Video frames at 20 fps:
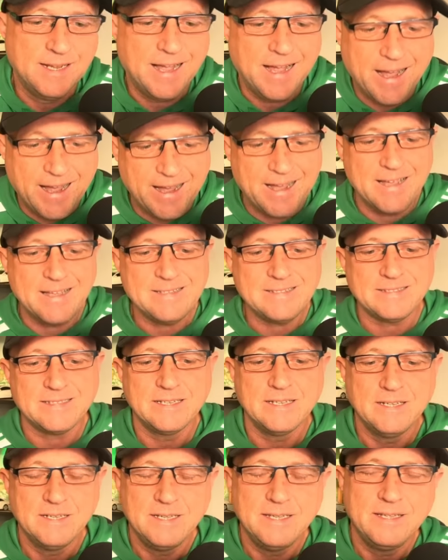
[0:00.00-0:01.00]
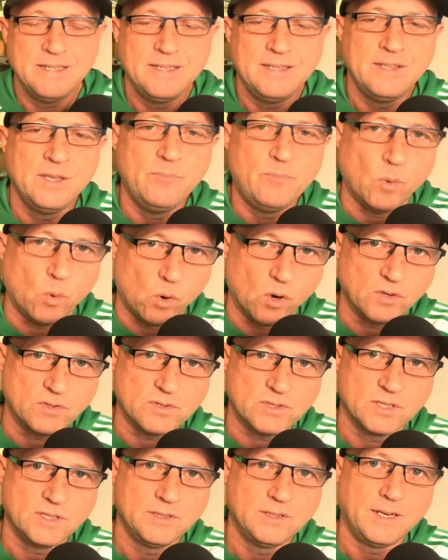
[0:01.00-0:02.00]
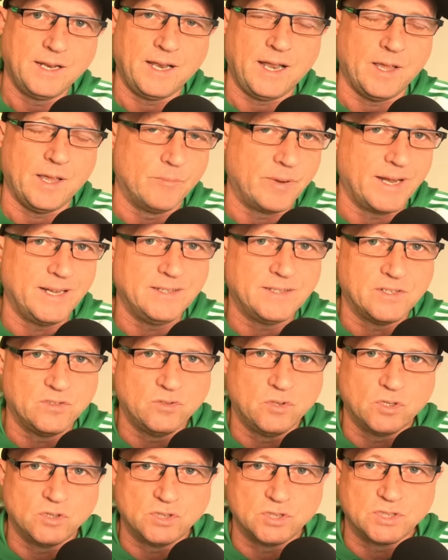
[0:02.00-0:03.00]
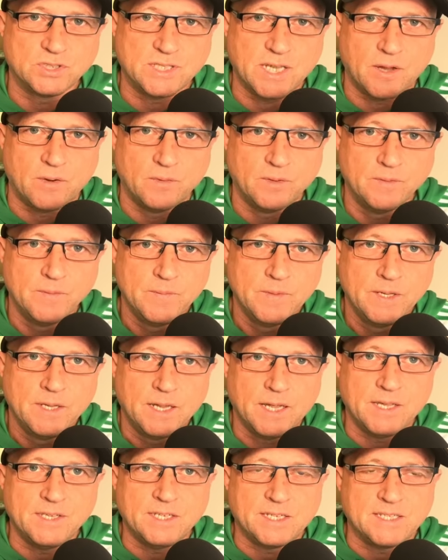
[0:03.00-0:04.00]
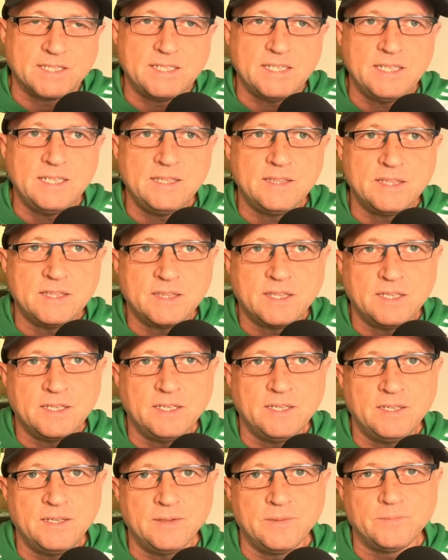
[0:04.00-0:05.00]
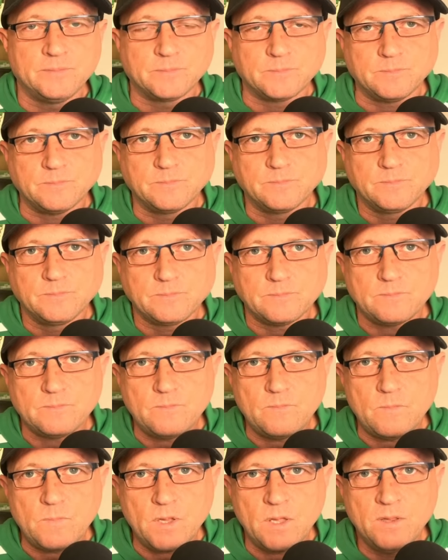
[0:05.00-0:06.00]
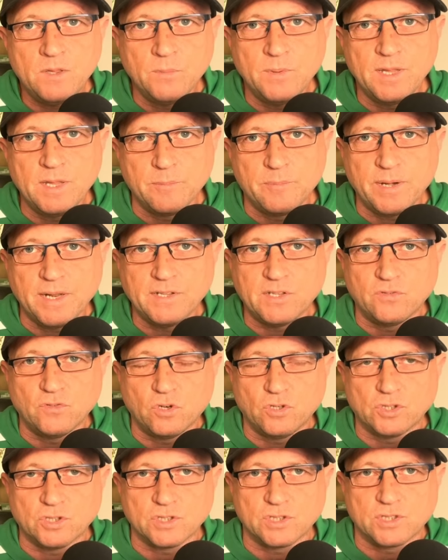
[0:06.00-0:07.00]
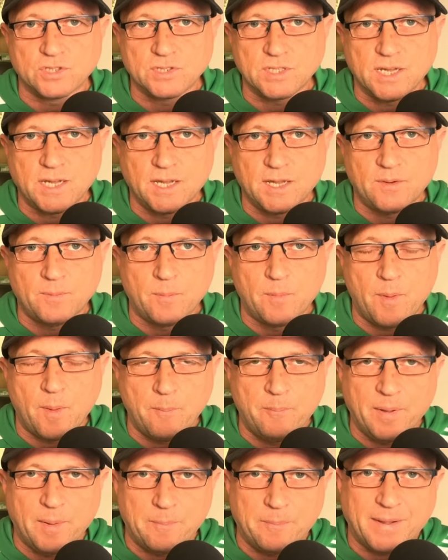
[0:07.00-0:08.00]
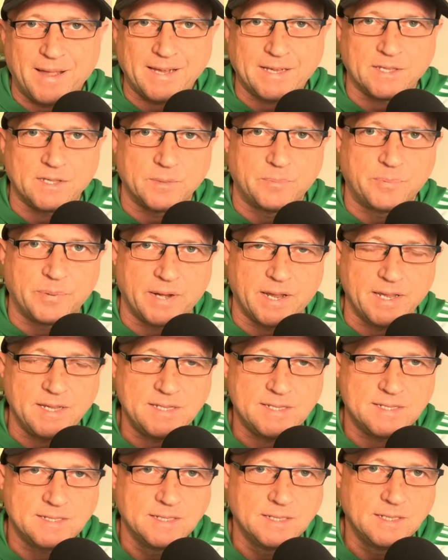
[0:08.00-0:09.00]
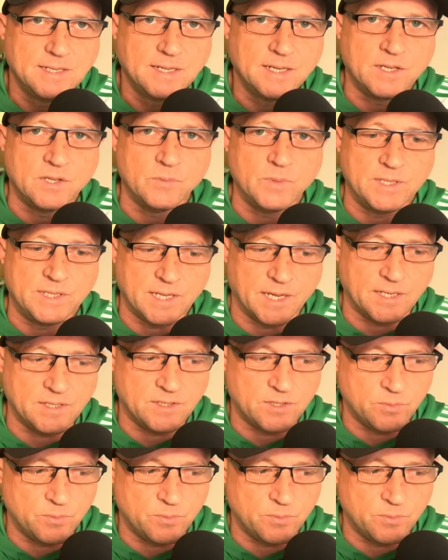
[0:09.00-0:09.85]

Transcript: has the board let Brendan Rodgers down? And you can see the way that Brendan Rodgers bit back at the press at the weekend,